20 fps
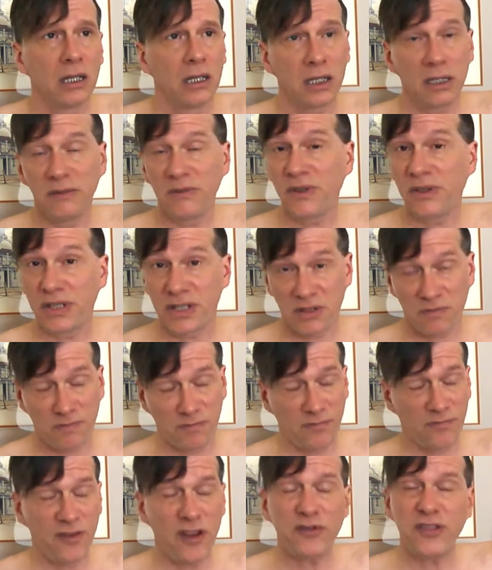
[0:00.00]
the
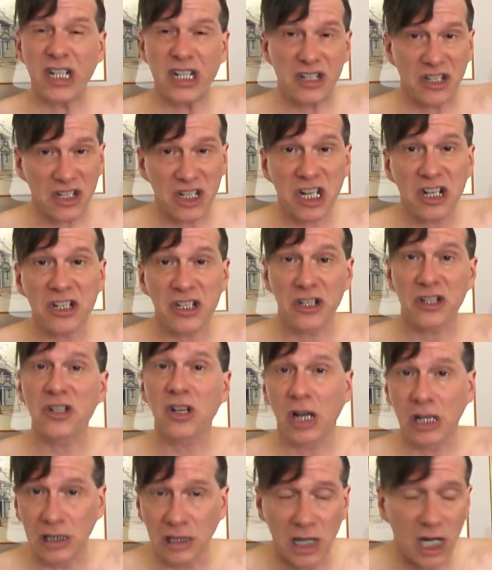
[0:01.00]
50s and 60s
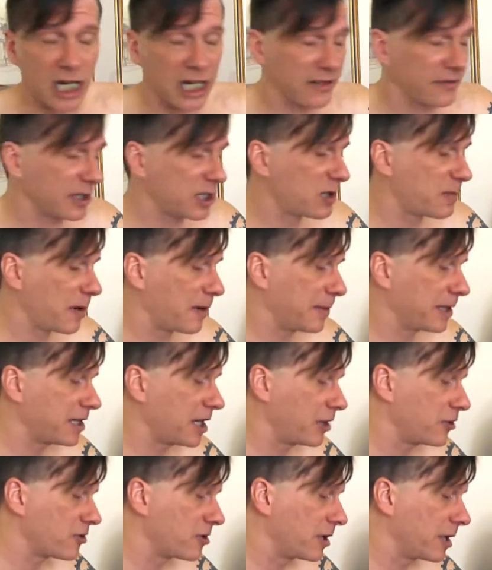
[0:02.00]
saw a lot of
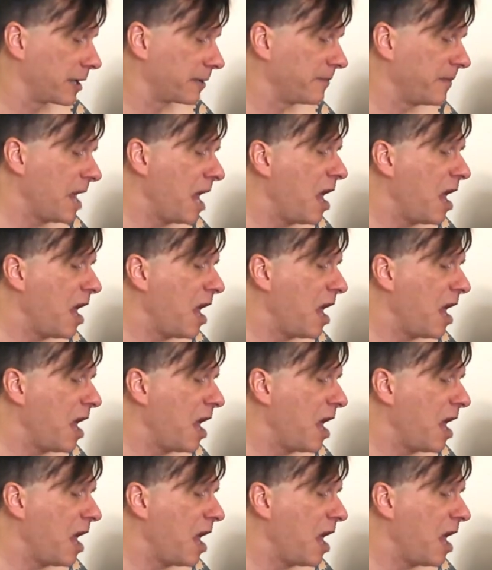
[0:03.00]
experimentation on that.